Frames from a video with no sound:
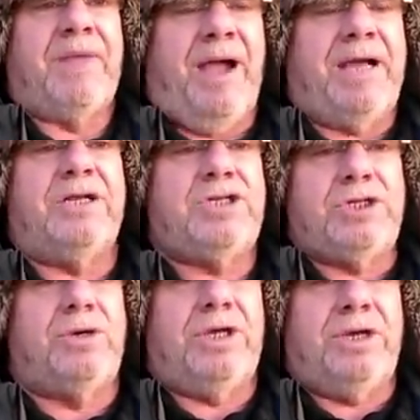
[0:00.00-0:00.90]
I can
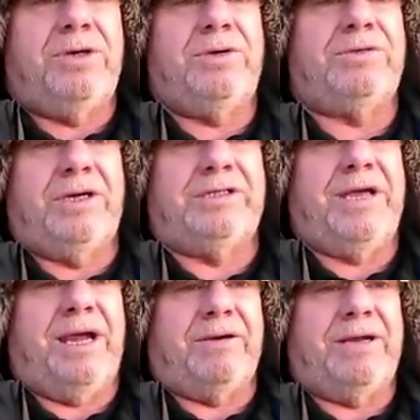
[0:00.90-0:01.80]
assure you that
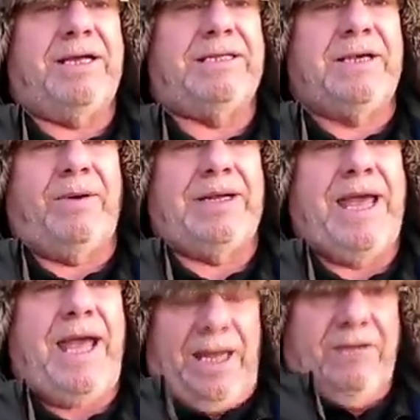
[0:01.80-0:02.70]
there is one
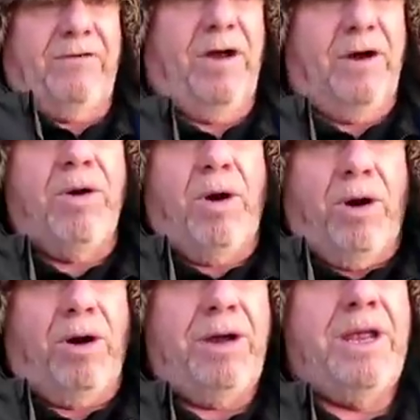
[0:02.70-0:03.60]
hell of a lot
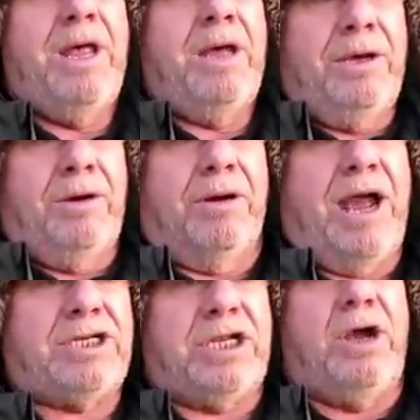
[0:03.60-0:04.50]
more who are
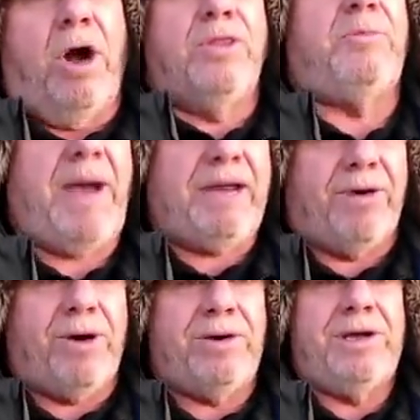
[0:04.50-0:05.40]
actually on the
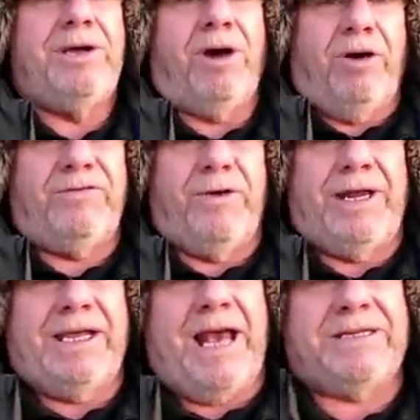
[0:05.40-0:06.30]
payroll of the
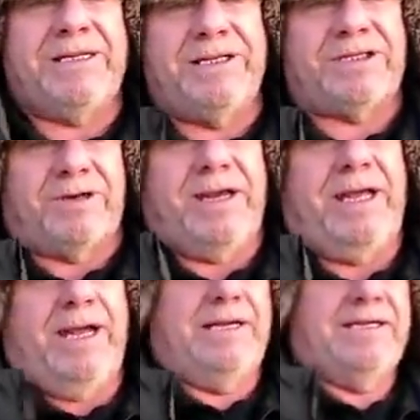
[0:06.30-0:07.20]
oil and gas
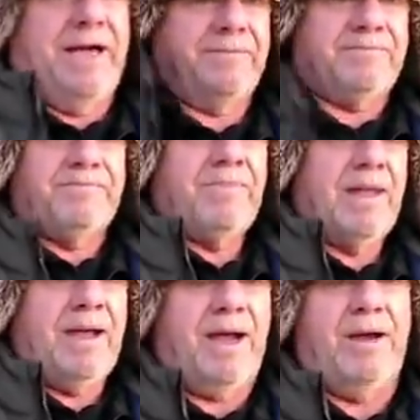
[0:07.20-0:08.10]
industry, and
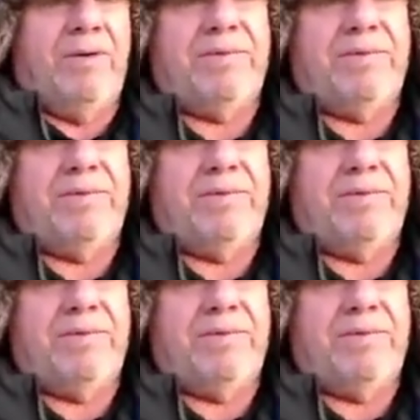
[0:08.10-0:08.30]
we